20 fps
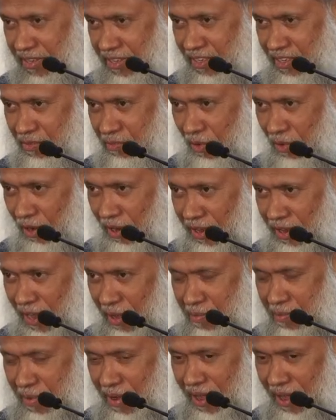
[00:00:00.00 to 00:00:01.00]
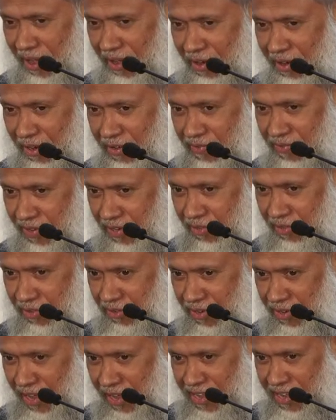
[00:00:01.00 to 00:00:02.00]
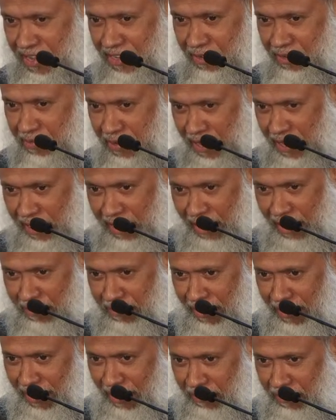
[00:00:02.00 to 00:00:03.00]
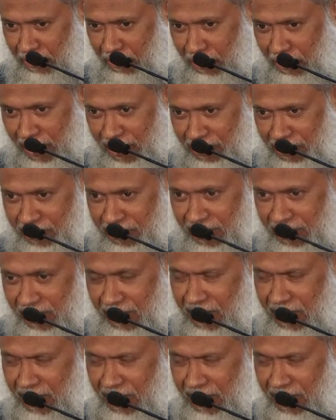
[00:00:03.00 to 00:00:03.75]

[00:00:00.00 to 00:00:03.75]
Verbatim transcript: smaller number got victory against a bigger number of Quraysh.